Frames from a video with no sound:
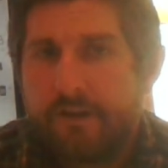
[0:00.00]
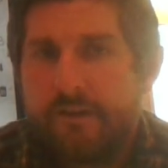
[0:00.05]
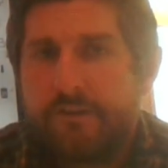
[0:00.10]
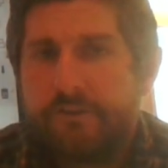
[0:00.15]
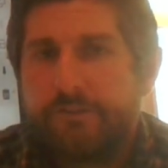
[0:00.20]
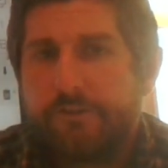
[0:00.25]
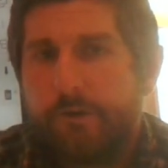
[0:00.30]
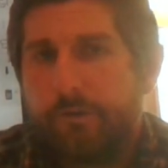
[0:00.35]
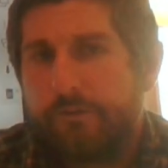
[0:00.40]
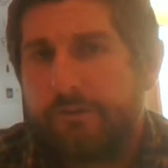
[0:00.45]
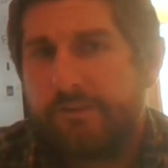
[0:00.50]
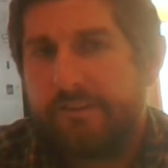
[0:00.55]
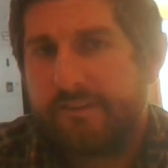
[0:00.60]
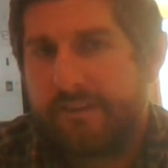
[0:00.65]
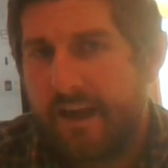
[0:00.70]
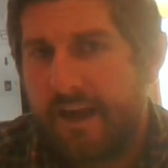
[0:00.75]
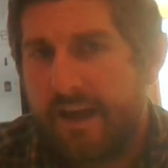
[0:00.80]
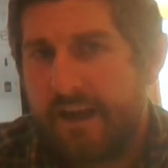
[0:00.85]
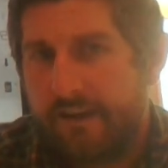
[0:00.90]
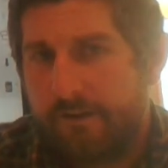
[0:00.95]
So
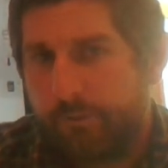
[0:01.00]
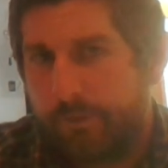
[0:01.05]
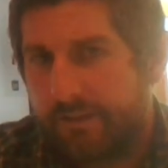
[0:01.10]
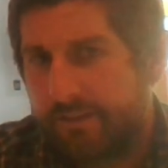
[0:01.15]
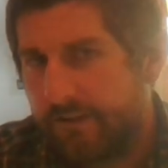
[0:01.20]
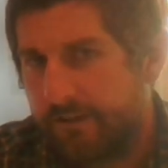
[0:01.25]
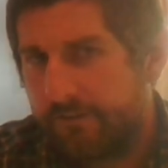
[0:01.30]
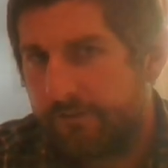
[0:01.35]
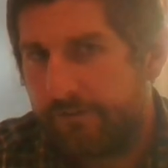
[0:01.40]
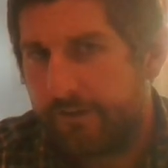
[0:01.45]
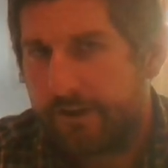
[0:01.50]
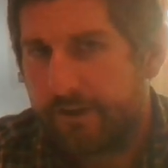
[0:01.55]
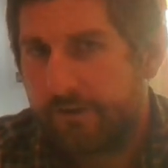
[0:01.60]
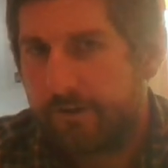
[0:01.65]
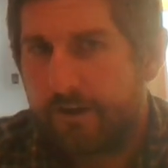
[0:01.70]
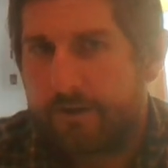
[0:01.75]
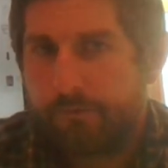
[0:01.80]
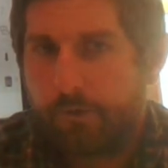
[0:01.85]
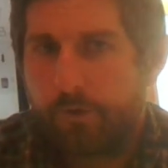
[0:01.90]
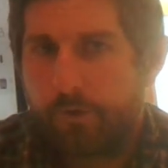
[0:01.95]
today, with this video,
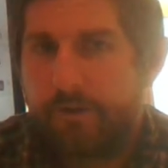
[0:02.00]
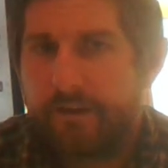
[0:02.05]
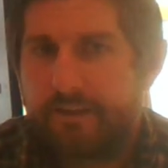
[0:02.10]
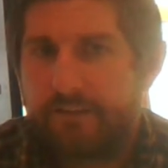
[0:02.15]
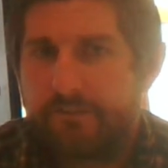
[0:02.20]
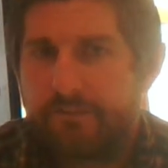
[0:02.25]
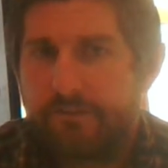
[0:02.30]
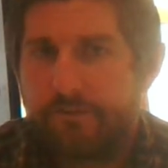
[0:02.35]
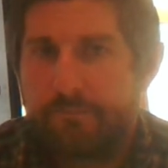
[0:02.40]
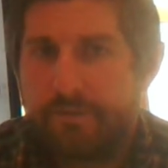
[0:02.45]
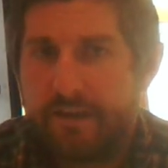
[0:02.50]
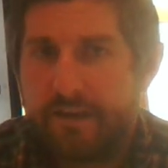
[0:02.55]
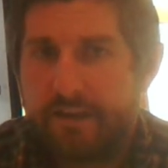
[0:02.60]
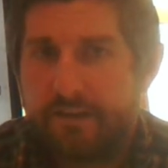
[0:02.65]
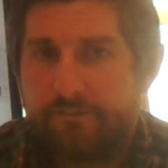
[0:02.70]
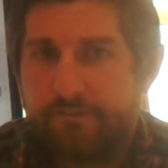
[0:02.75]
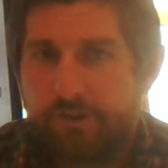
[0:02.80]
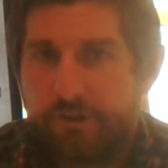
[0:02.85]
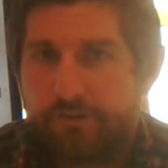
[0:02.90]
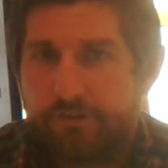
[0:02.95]
I'm going to
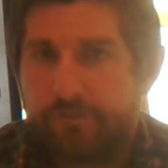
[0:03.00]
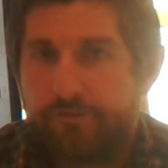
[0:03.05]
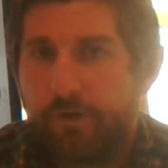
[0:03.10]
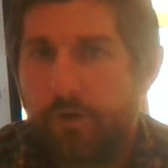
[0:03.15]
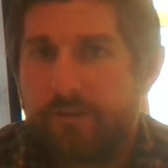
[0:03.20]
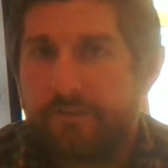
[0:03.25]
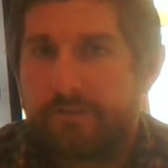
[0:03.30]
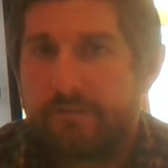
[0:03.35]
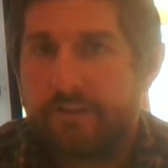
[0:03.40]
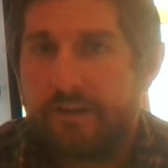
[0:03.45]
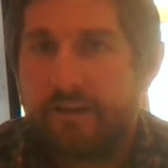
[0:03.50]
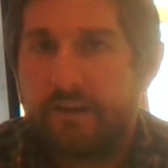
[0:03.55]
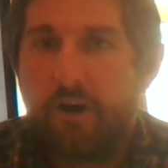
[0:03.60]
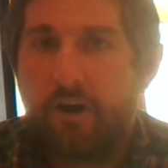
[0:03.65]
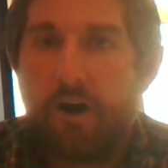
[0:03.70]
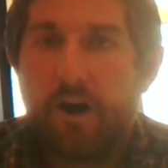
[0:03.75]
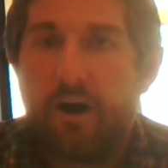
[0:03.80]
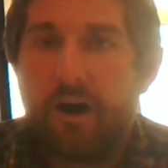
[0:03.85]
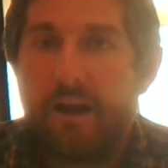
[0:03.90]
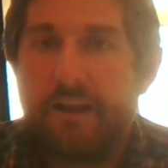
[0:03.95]
be just focusing
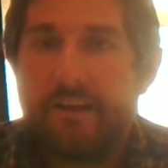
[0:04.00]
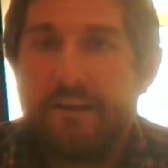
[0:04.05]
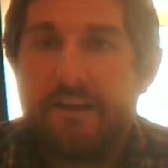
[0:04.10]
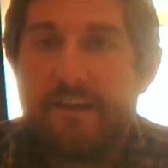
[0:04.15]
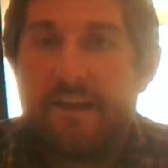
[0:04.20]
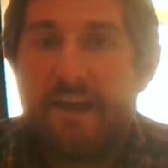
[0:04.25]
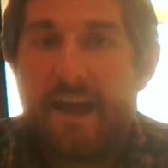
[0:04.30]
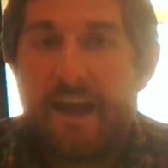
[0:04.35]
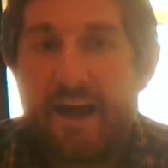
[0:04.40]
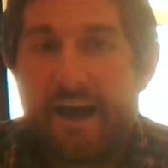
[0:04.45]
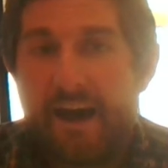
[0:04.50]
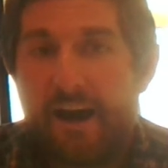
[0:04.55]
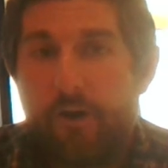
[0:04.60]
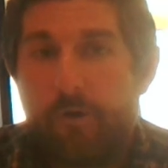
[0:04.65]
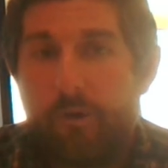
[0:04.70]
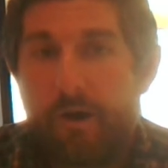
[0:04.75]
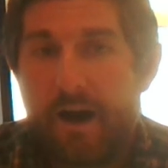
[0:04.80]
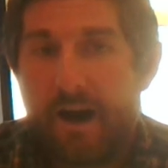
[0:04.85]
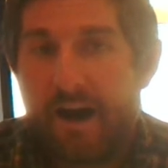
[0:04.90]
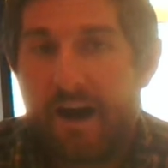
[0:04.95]
on
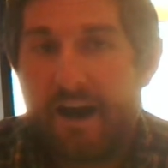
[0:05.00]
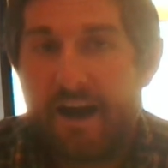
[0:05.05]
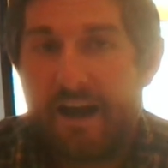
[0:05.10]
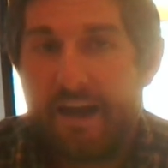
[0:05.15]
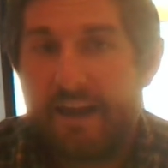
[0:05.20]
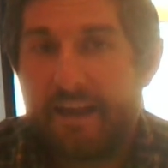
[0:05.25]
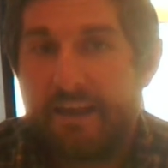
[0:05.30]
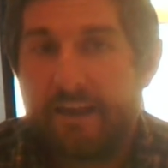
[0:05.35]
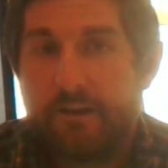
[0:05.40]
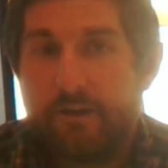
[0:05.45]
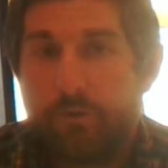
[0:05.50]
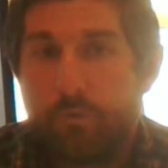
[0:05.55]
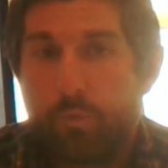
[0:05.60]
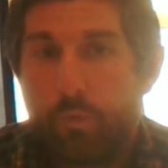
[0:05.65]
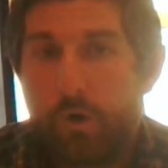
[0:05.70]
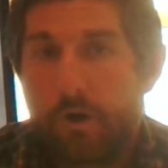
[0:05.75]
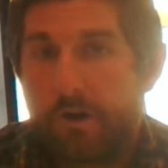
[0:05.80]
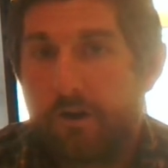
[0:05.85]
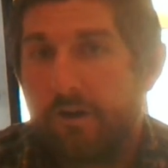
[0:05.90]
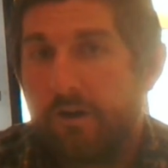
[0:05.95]
how I
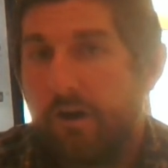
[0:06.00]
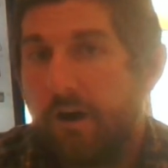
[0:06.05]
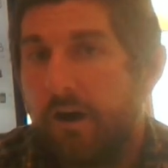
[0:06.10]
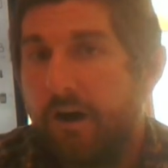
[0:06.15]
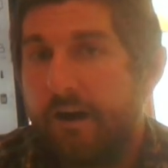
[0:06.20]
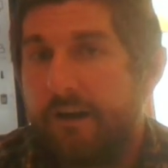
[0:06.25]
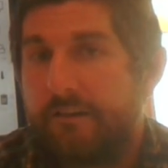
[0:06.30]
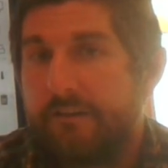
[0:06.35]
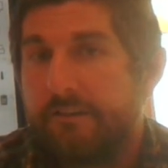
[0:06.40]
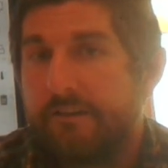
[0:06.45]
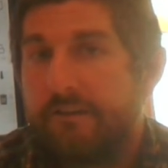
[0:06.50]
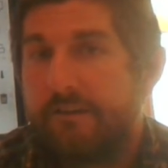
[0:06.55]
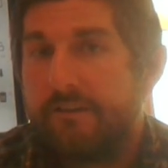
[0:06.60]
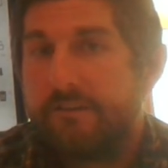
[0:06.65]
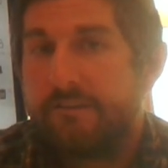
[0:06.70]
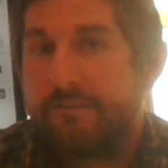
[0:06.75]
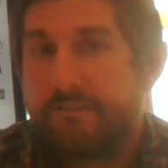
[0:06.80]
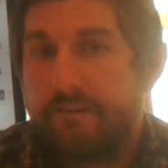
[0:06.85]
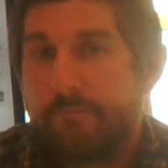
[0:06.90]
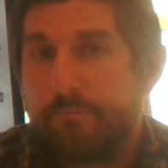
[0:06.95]
work on
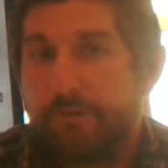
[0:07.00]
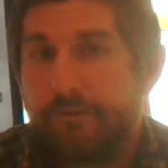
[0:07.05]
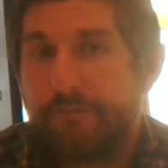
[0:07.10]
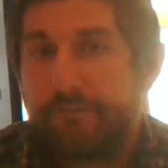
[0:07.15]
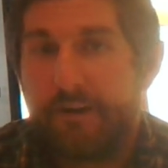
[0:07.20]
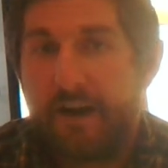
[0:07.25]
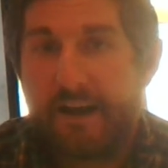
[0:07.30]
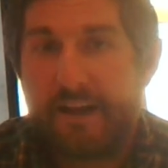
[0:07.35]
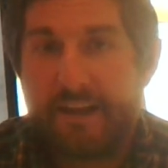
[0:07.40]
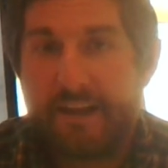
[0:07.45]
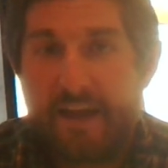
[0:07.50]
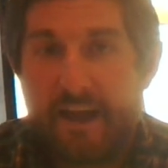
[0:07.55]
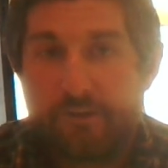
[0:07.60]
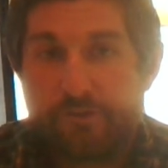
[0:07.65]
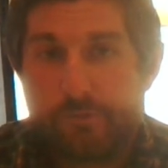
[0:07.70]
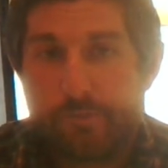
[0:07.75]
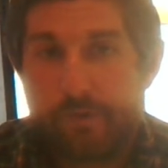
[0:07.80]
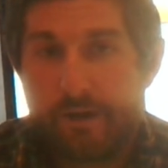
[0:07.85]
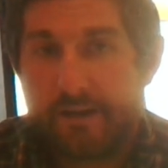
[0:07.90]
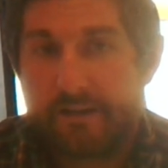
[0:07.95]
simplifying
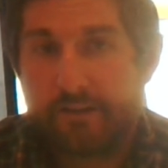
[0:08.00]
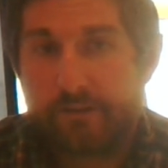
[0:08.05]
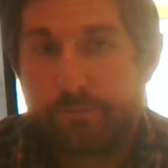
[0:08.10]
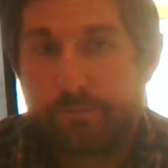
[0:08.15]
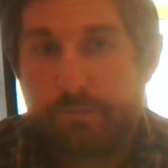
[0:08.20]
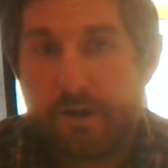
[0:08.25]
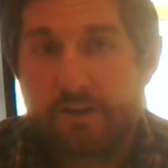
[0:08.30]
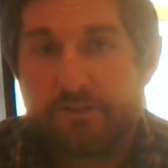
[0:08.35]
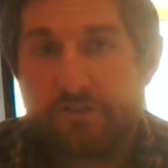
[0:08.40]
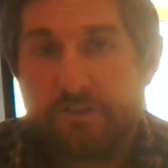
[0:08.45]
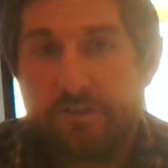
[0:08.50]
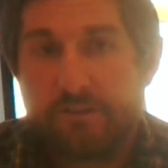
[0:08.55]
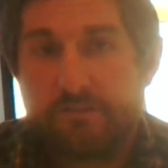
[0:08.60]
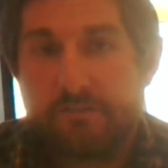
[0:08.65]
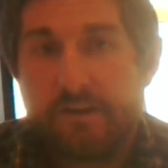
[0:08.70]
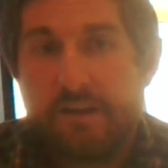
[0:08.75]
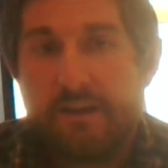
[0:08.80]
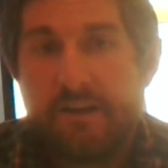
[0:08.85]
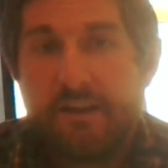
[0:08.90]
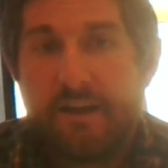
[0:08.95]
algebraic
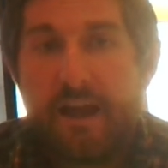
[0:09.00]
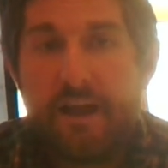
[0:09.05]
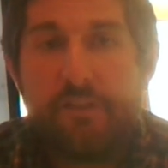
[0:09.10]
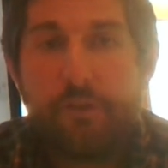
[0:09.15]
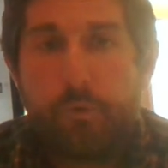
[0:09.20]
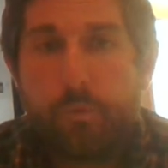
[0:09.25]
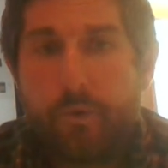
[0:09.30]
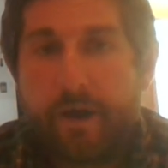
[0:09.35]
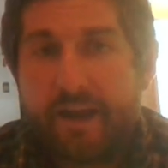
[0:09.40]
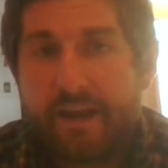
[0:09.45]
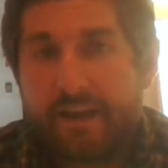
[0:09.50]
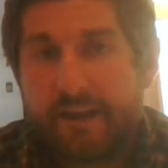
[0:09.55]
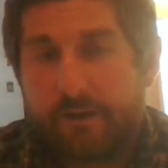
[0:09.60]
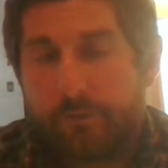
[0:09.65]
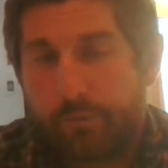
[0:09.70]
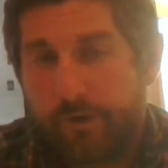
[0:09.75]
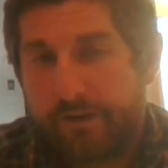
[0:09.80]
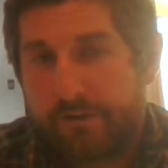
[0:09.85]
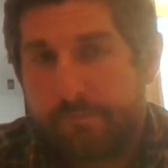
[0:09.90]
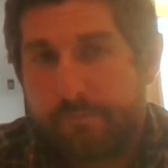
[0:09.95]
expressions and the way in
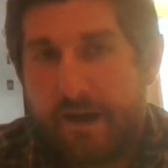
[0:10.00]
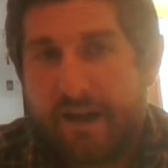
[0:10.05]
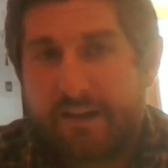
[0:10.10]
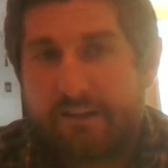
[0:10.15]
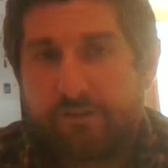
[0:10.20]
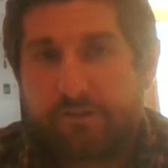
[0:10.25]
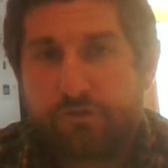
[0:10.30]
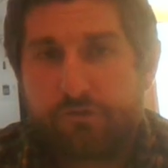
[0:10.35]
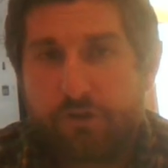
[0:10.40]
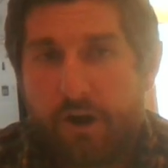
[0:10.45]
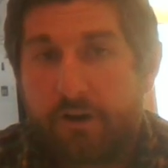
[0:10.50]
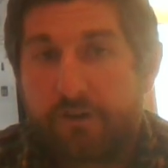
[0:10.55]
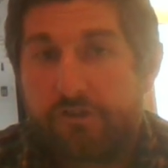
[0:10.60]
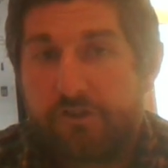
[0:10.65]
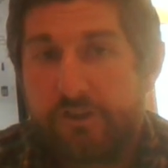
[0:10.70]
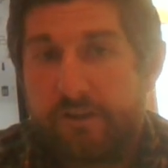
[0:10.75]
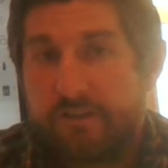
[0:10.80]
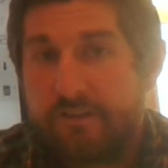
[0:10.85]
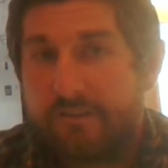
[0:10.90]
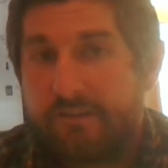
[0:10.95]
which my
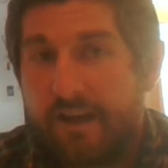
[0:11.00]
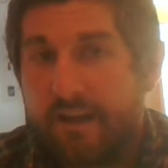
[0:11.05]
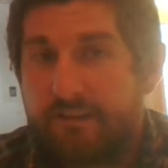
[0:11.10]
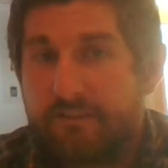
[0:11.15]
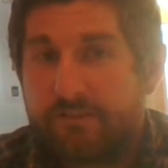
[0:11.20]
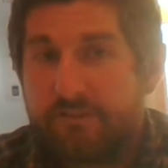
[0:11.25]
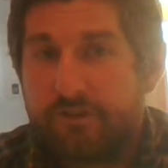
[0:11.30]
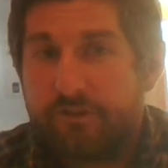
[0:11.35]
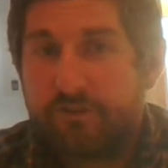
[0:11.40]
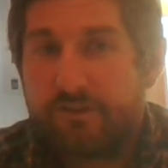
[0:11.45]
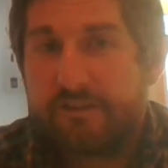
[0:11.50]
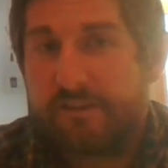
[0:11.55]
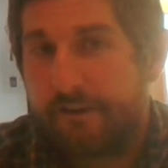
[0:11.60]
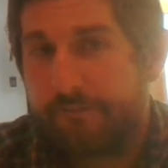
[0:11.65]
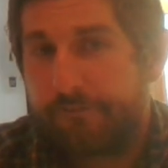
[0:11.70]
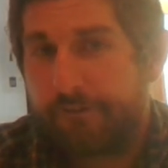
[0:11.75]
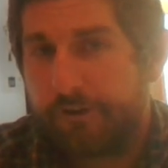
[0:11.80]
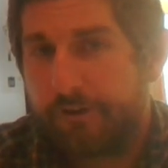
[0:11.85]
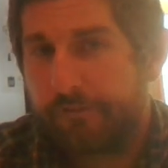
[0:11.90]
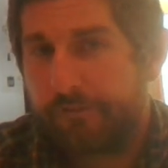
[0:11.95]
instruction tends to
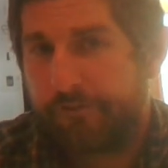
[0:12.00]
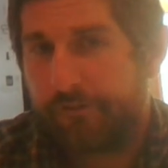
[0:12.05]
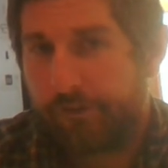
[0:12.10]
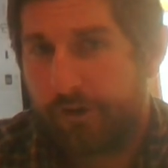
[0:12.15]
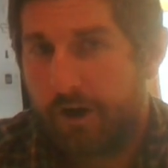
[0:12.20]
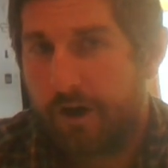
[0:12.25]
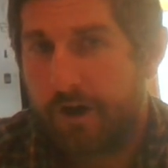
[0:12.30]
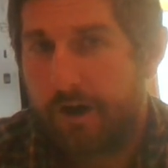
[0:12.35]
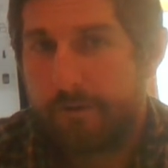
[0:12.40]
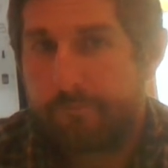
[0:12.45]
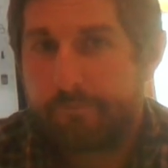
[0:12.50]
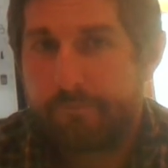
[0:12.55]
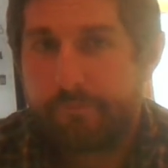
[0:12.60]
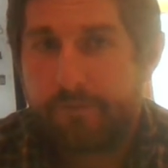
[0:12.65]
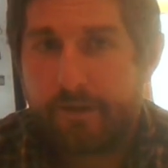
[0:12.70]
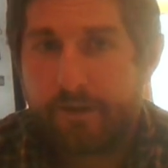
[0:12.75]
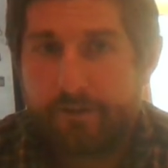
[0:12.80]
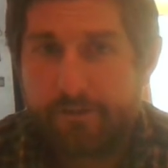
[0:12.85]
differ from